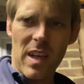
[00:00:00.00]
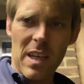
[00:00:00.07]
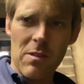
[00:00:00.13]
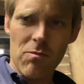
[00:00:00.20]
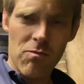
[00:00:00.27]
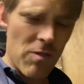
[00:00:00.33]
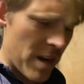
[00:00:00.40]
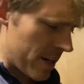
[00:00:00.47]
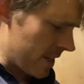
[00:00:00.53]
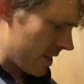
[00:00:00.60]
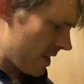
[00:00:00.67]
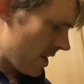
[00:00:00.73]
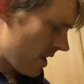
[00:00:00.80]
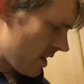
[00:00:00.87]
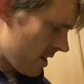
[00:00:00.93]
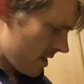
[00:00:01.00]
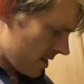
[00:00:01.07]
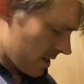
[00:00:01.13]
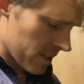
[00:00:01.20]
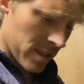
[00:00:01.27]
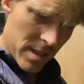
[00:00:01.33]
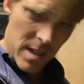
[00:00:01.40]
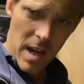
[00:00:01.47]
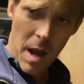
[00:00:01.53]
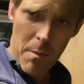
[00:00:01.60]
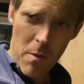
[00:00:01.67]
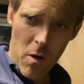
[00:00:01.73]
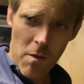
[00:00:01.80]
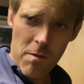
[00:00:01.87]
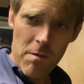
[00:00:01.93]
is ready to come
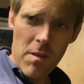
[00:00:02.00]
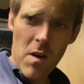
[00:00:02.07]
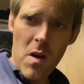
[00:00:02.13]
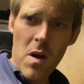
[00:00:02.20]
off,